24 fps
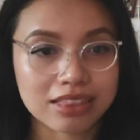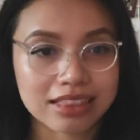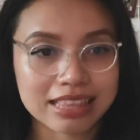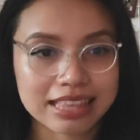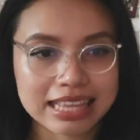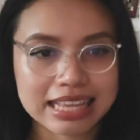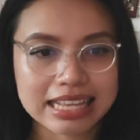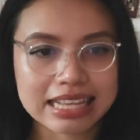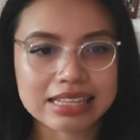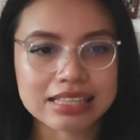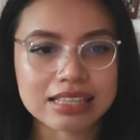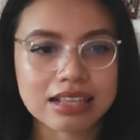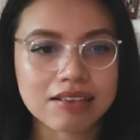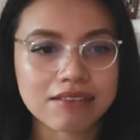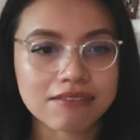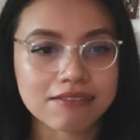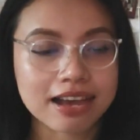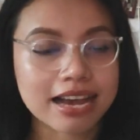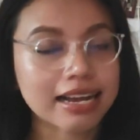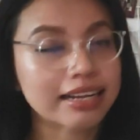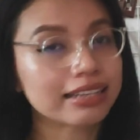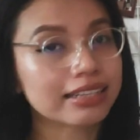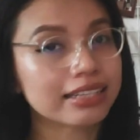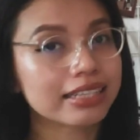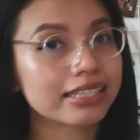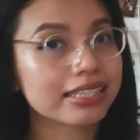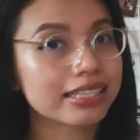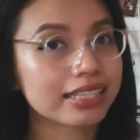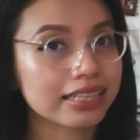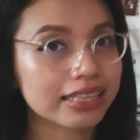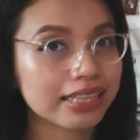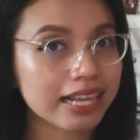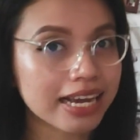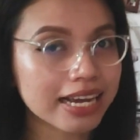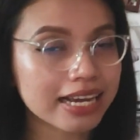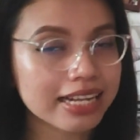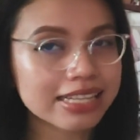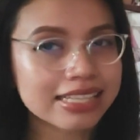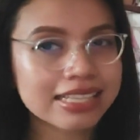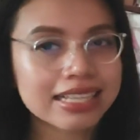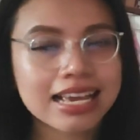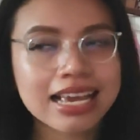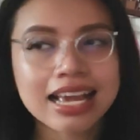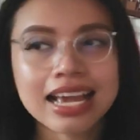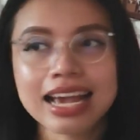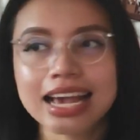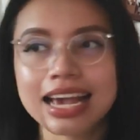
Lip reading: These Violent Delights.